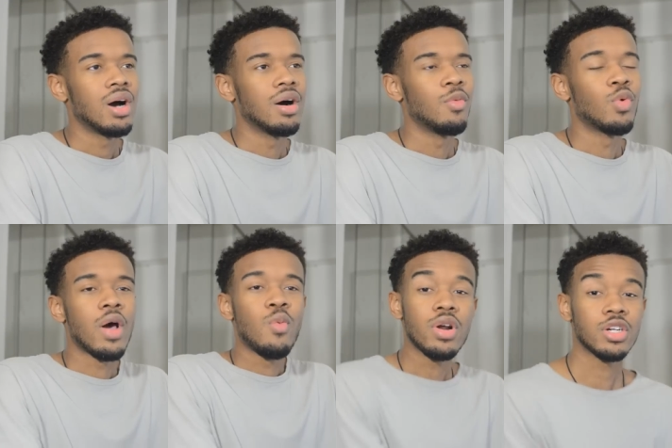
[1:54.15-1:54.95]
Uh, what I
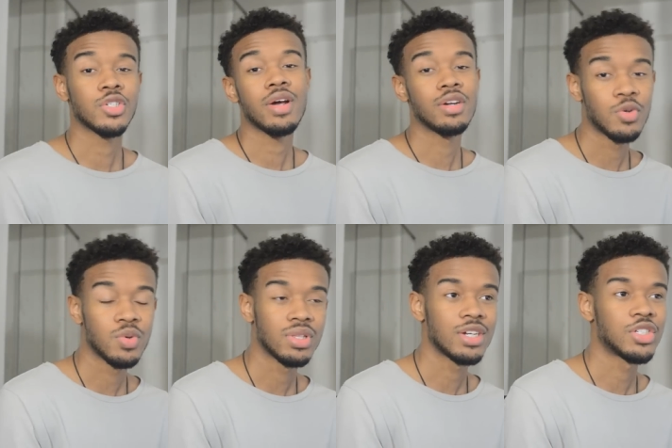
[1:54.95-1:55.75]
want to try to do
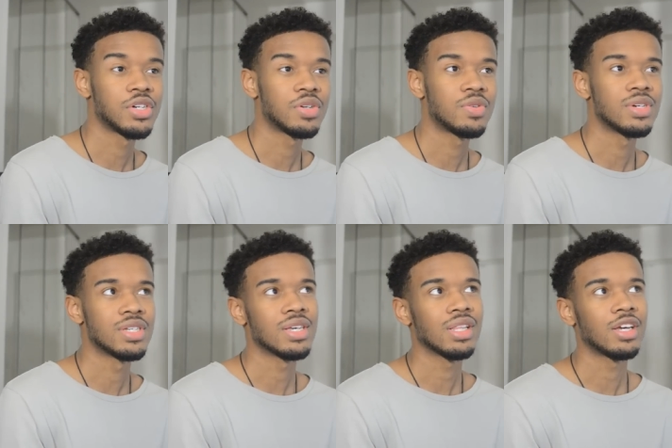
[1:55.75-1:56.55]
with that channel is
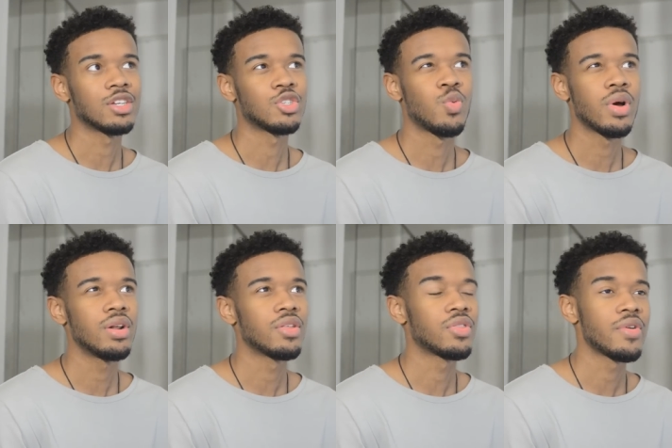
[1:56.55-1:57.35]
get like a 20
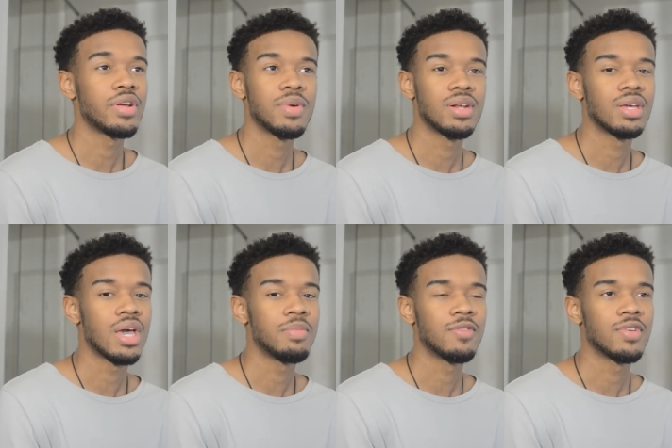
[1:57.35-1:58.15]
to 30 minute
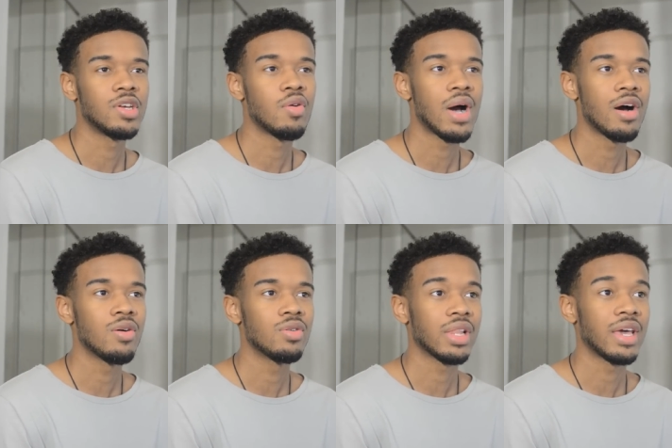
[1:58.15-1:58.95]
gaming video
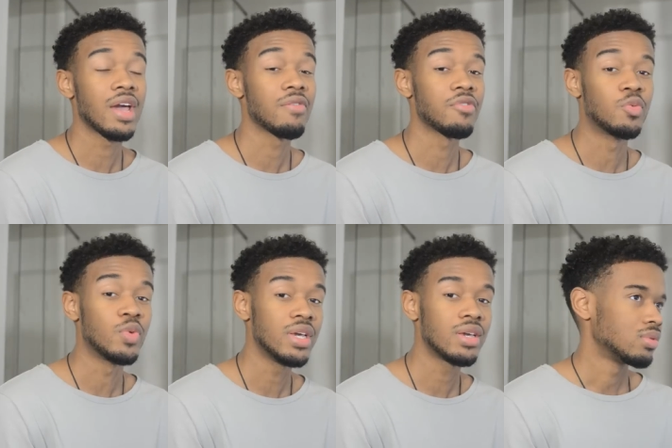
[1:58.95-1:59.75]
out like every
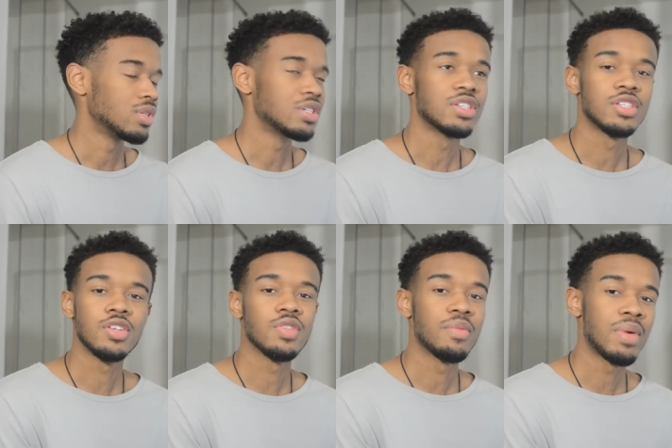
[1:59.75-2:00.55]
week. This is
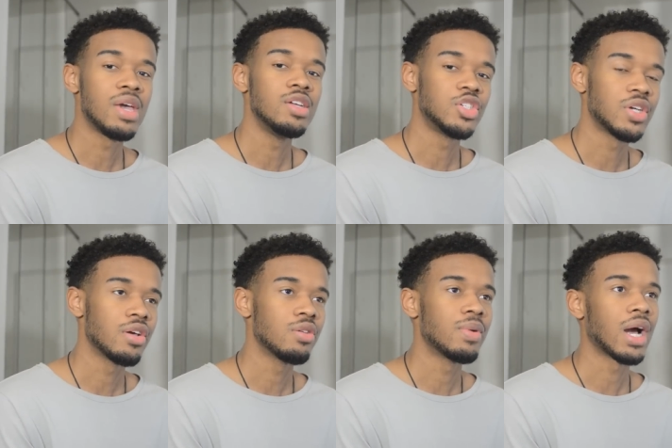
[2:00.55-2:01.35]
still the main
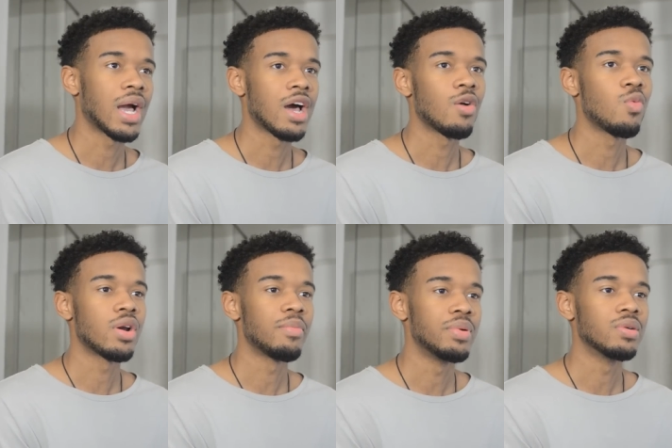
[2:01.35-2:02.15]
channel, but I kind of want
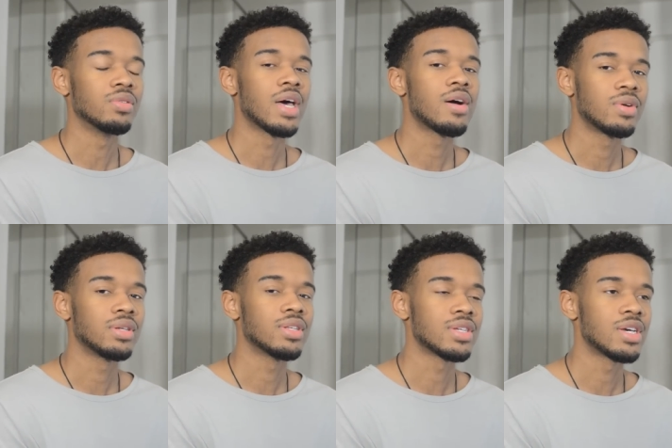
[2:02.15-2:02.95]
to build that one at
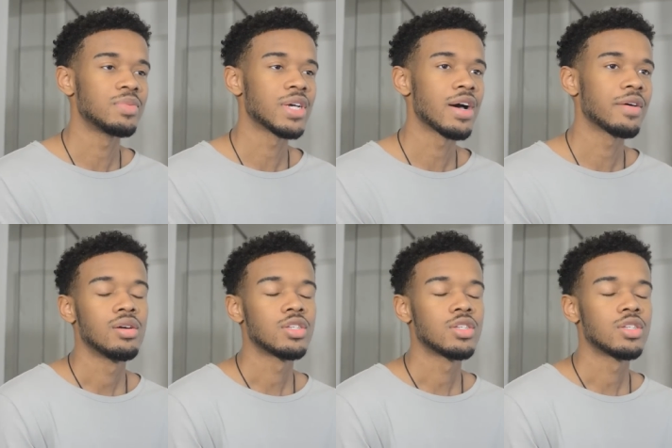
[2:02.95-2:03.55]
the same time.